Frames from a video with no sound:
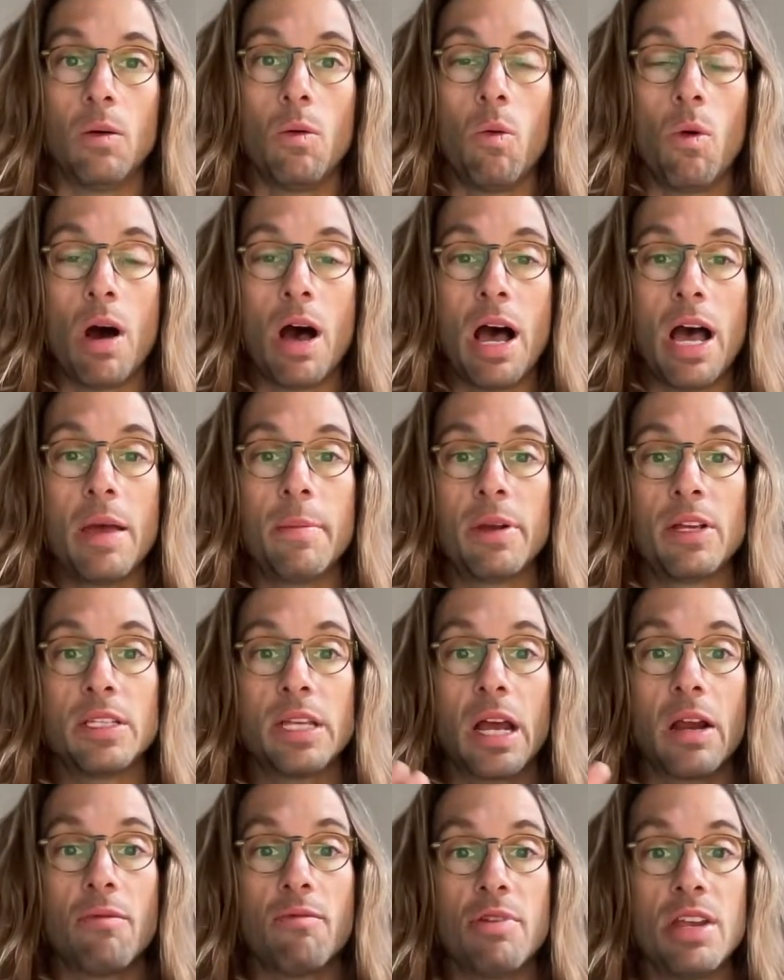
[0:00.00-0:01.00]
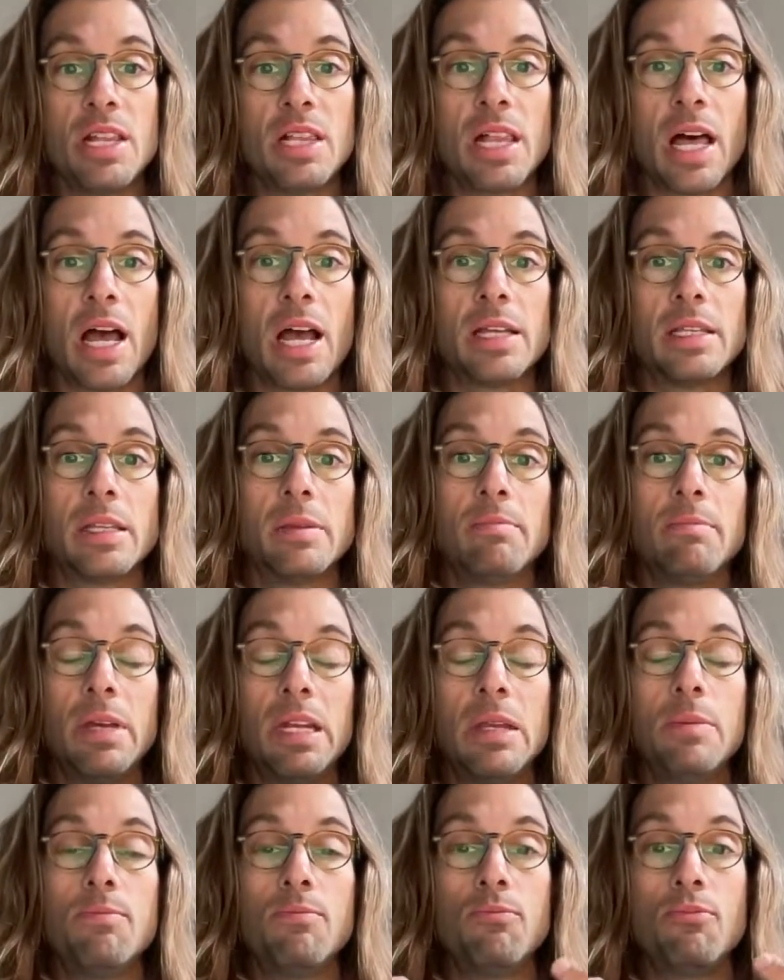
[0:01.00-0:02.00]
Why? Because I realize that
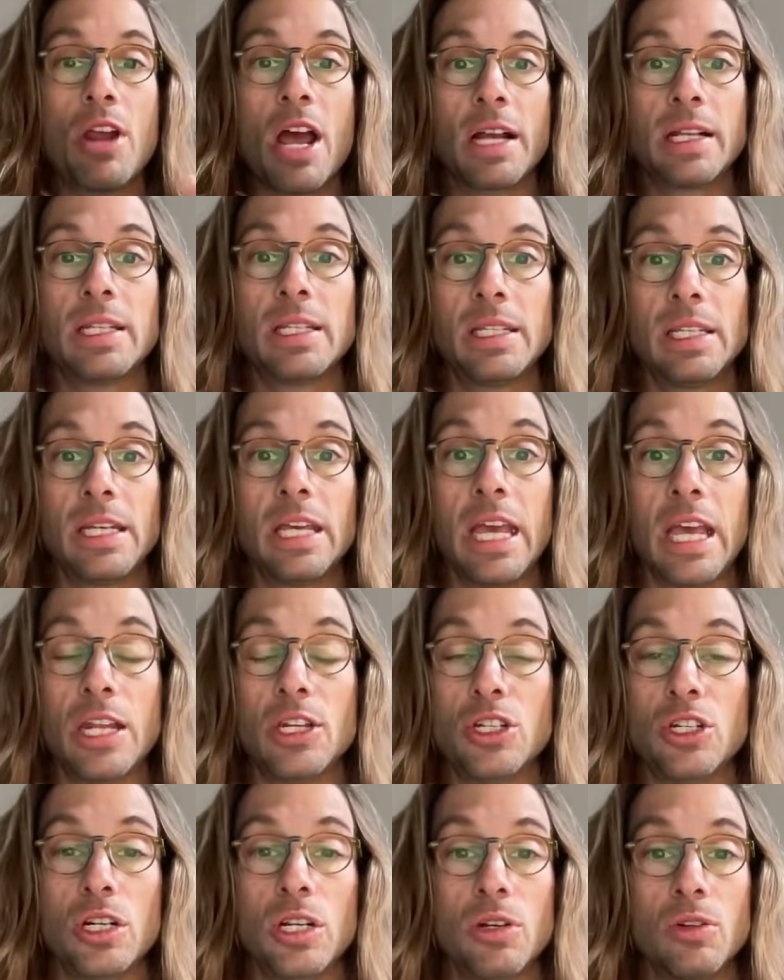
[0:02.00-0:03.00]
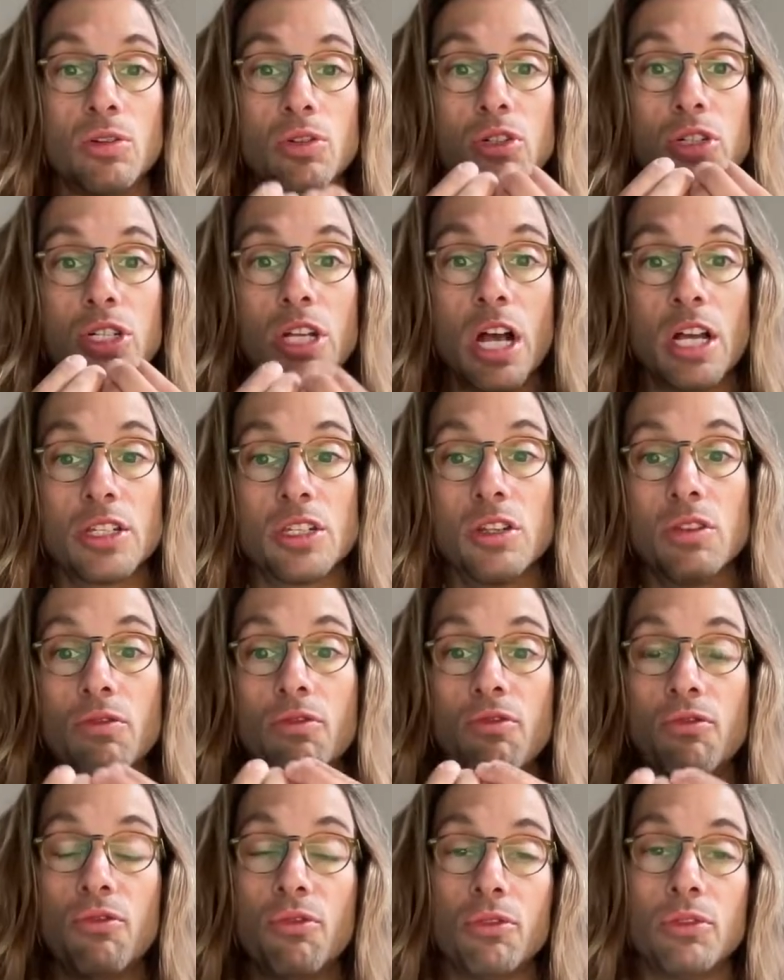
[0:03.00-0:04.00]
many practicing engineer doesn't
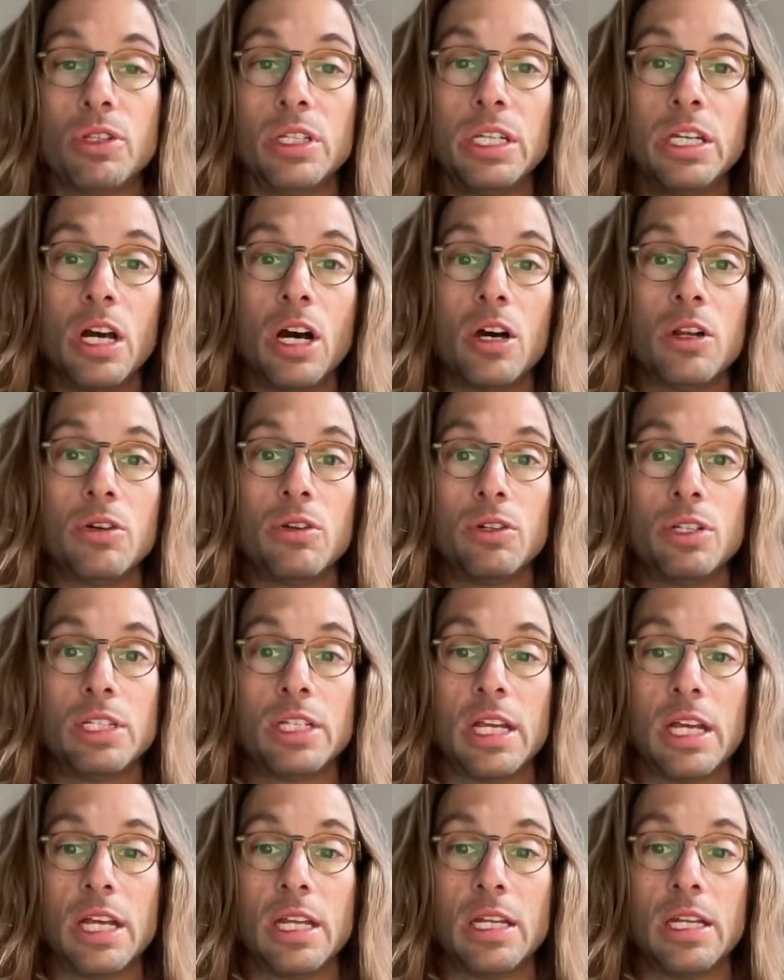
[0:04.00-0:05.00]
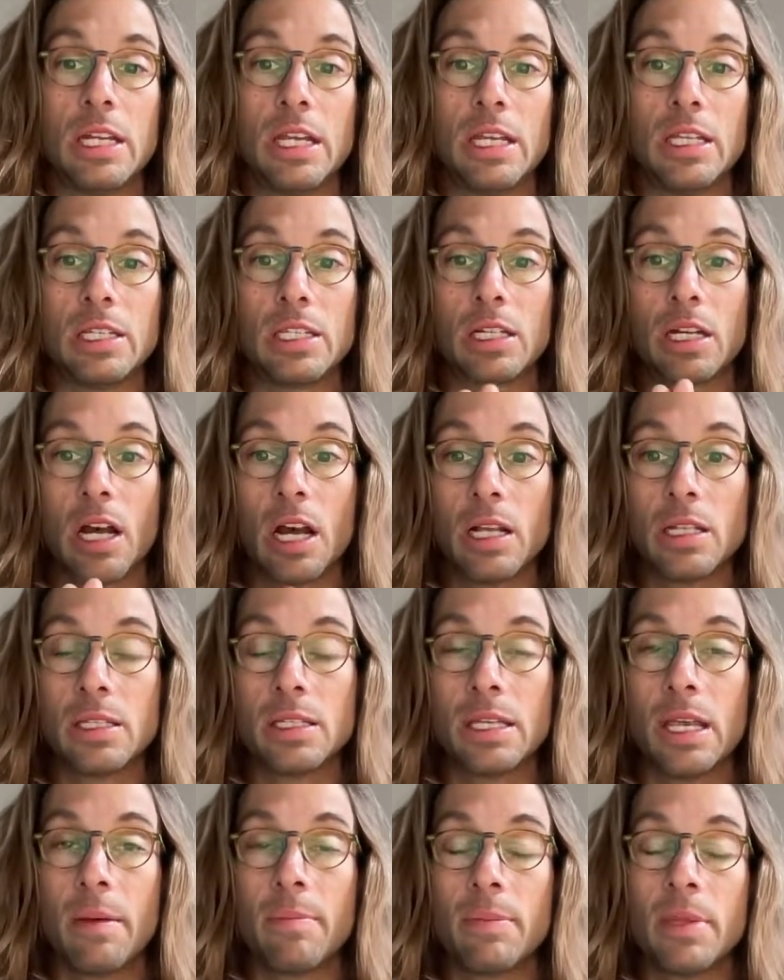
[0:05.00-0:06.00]
fully understand this
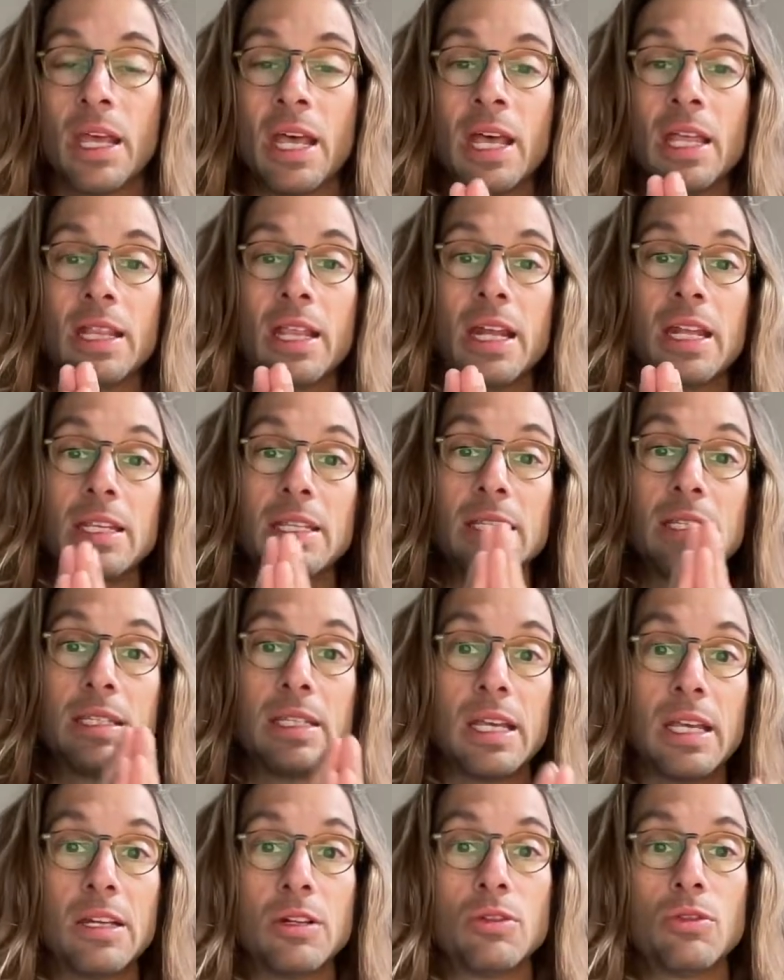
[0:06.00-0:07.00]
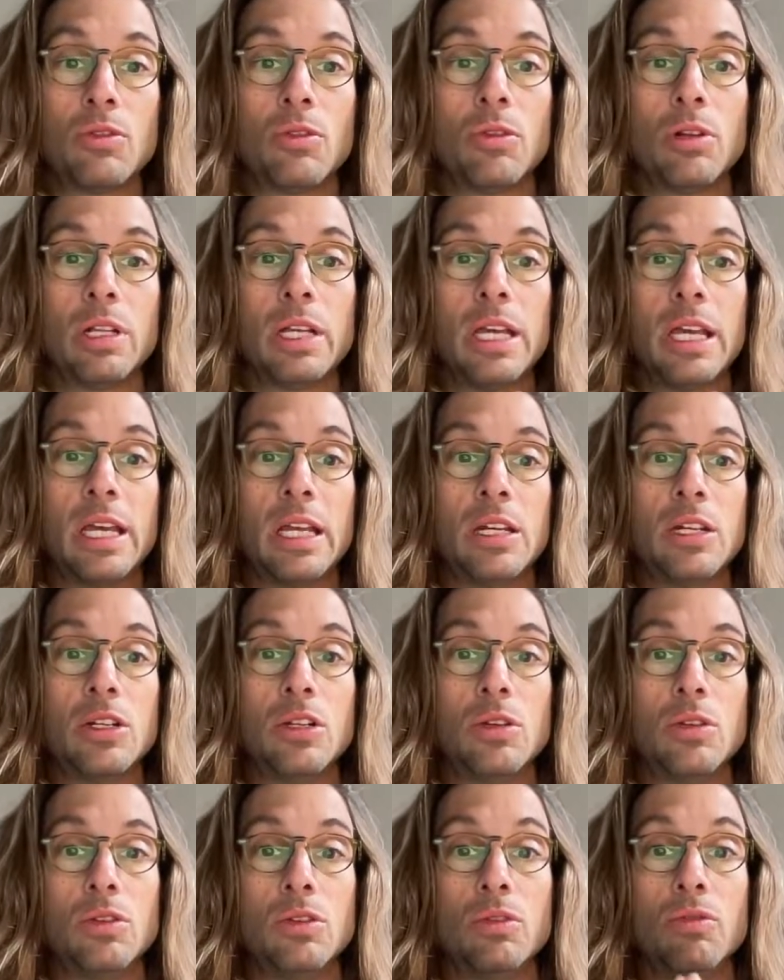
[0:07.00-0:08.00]
concept that is central
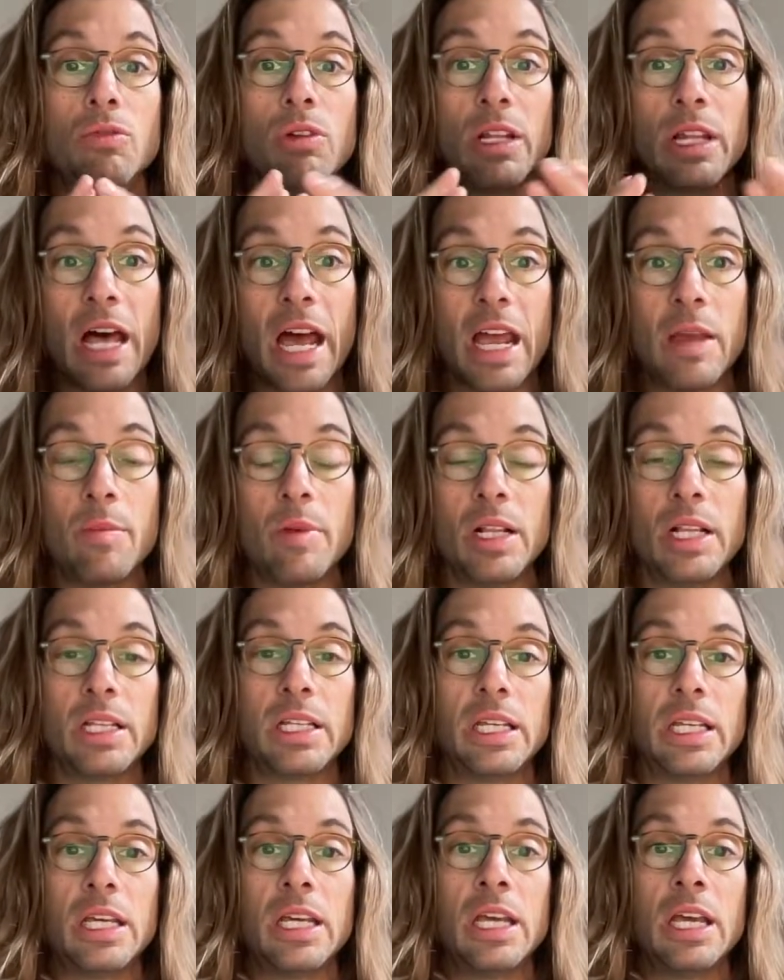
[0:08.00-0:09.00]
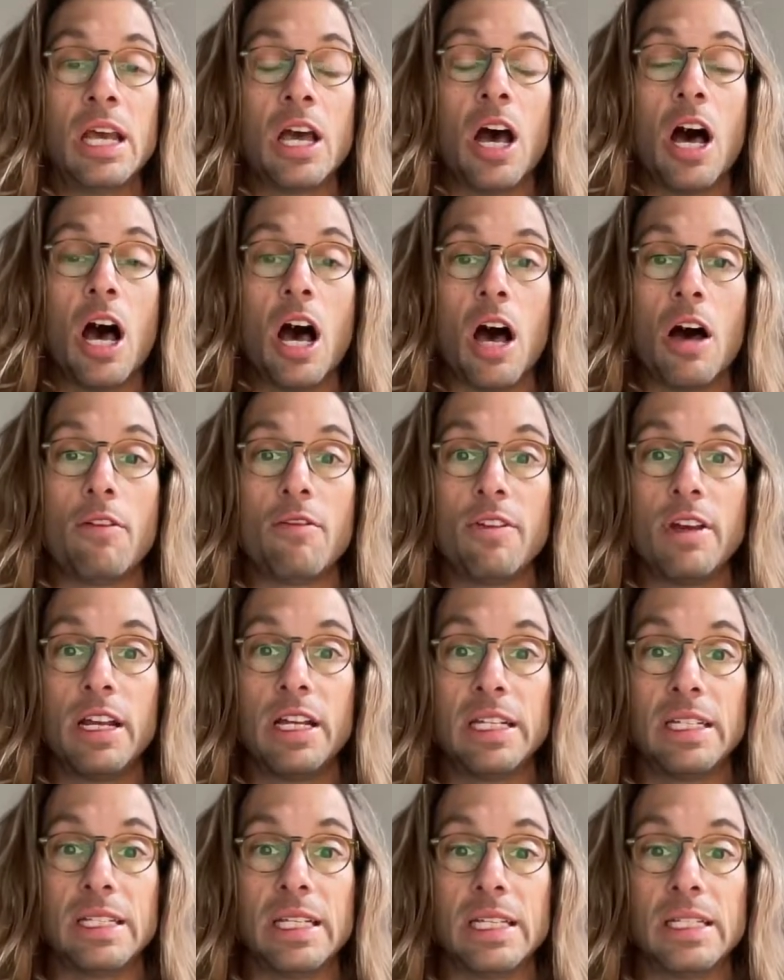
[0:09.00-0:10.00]
into the reliability of
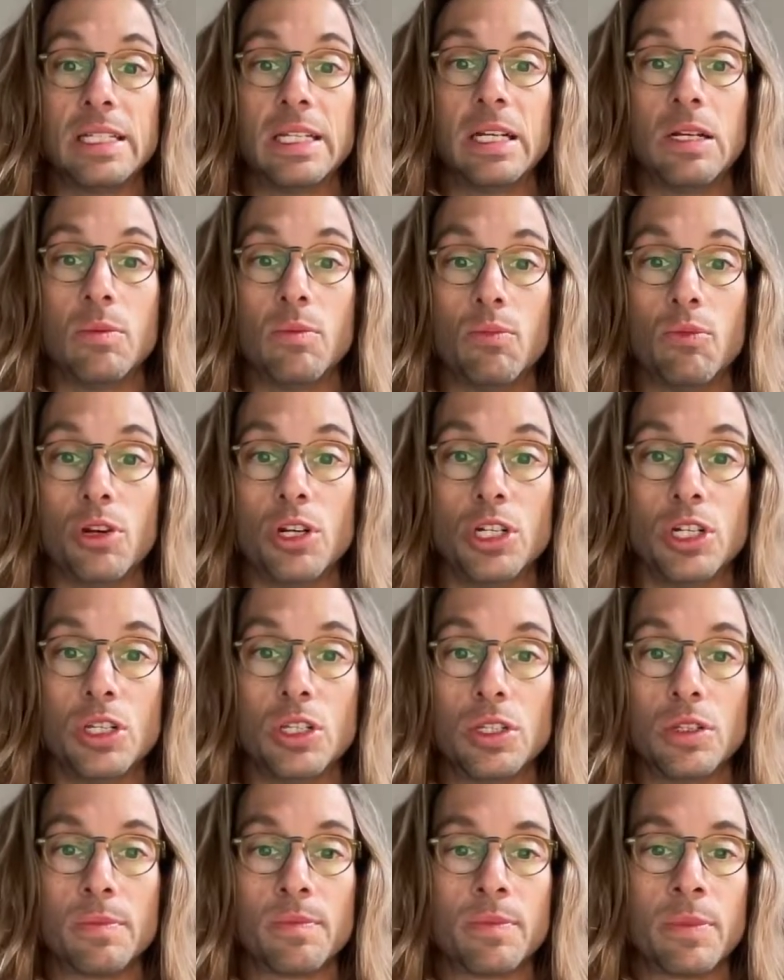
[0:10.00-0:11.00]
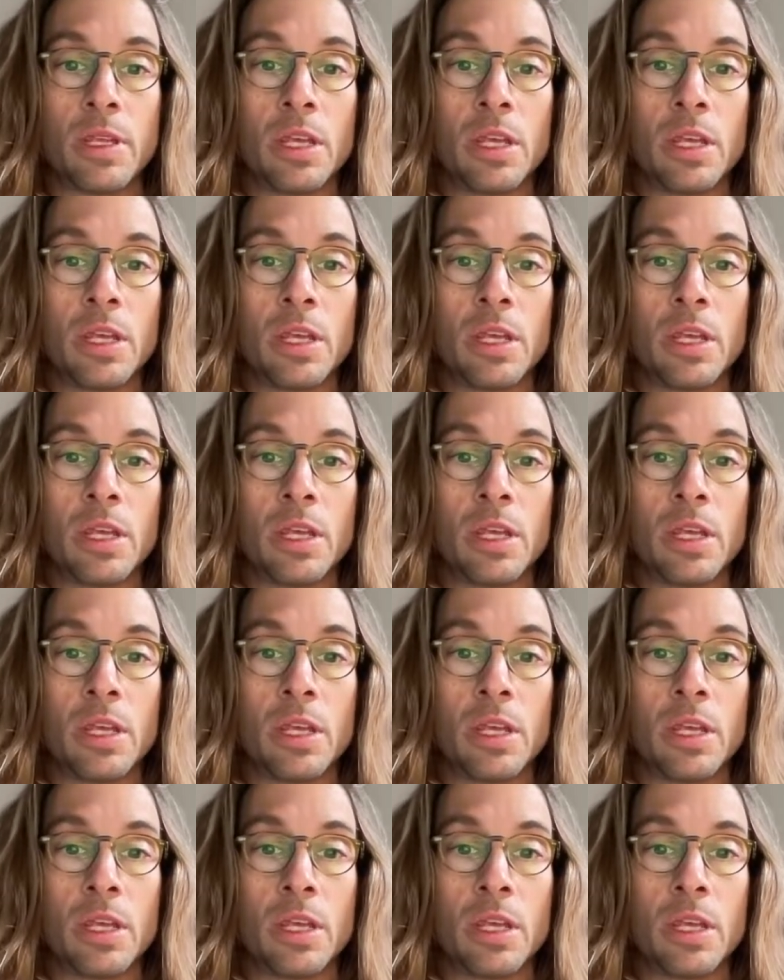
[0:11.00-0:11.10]
existing bridges.